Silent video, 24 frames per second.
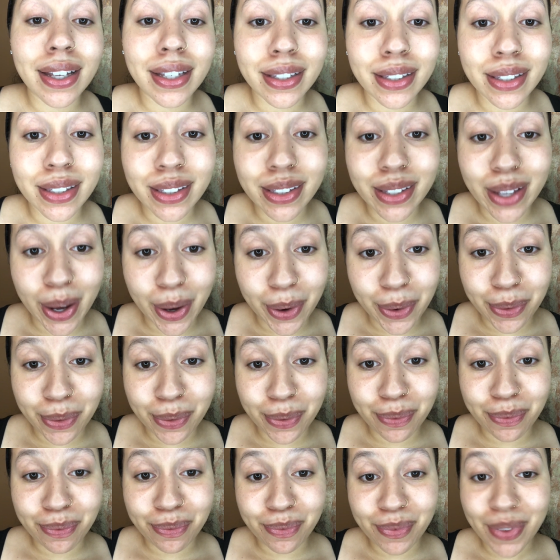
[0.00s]
So,
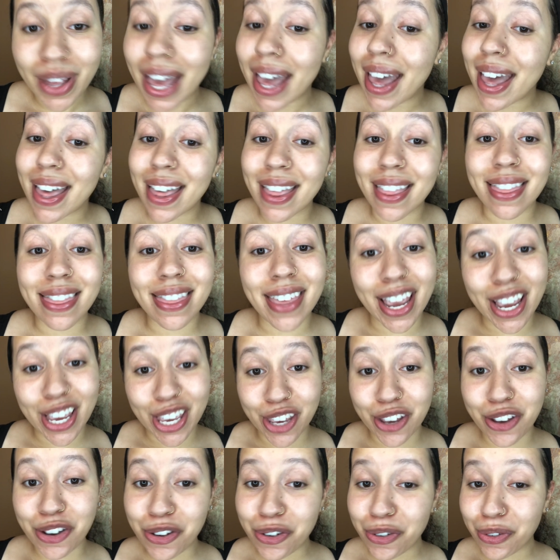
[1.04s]
thank
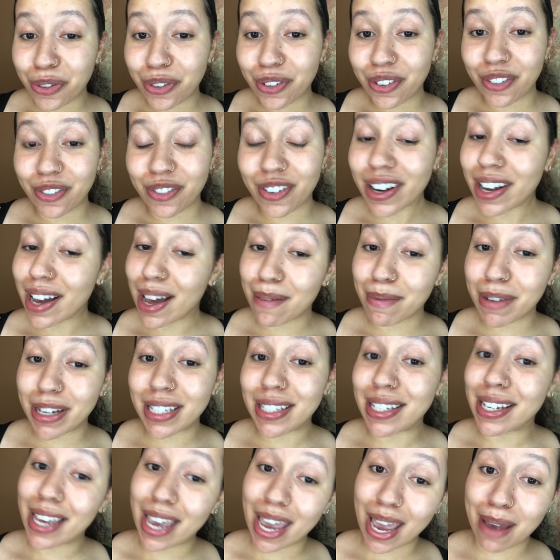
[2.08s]
you for coming
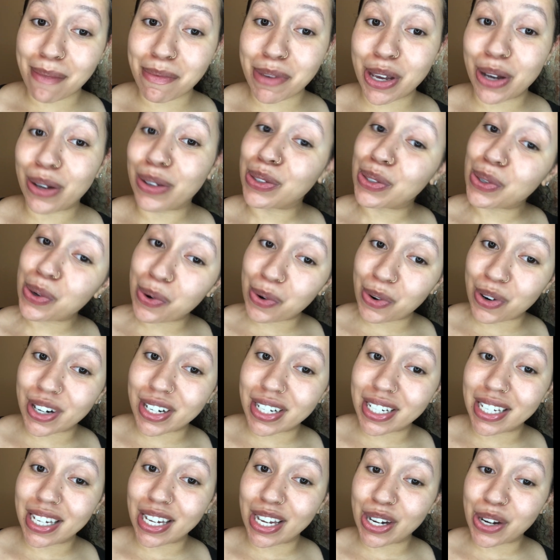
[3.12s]
to Cameos
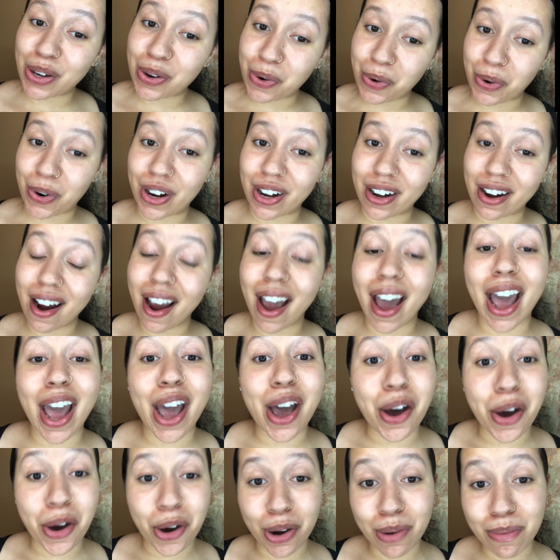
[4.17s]
Quarantine Corner. I
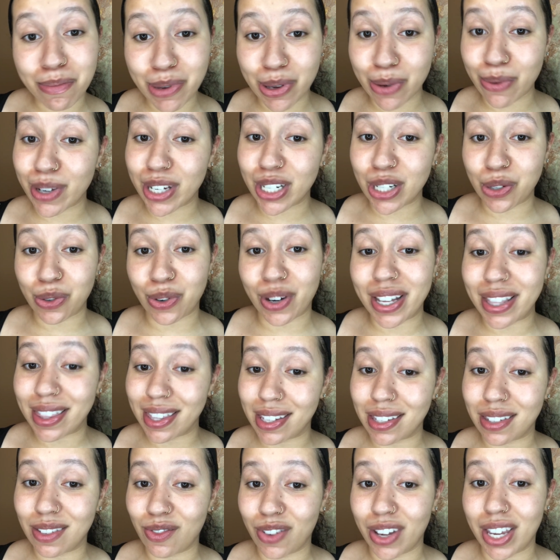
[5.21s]
hope you enjoyed
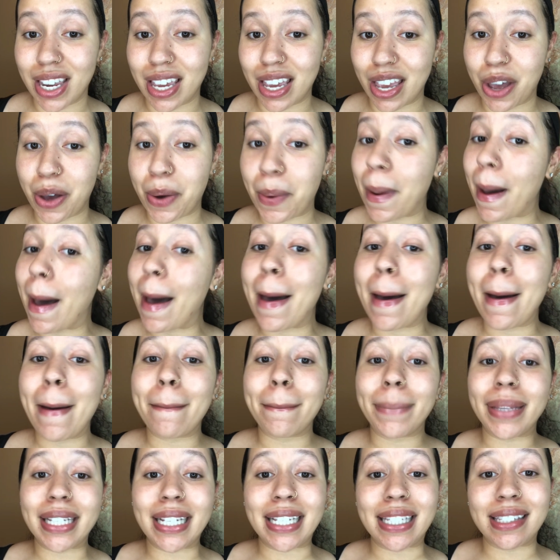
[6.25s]
this video.
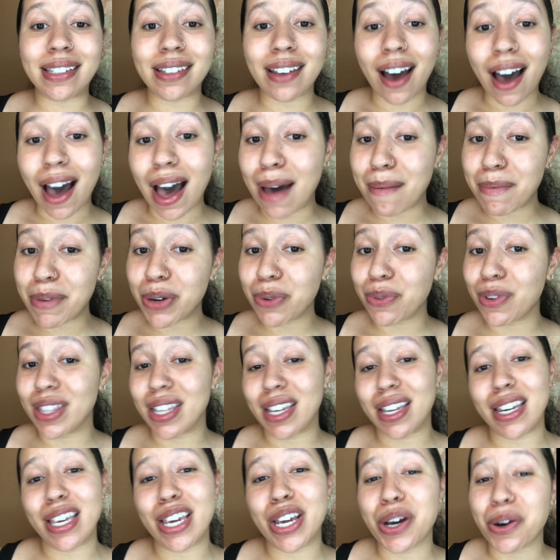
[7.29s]
Please comment with
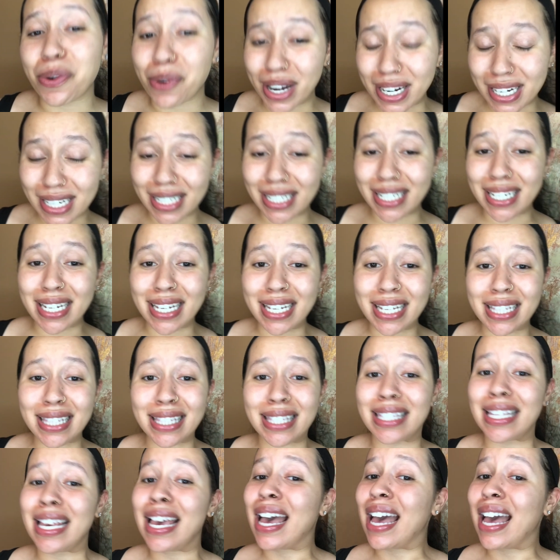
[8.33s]
any questions,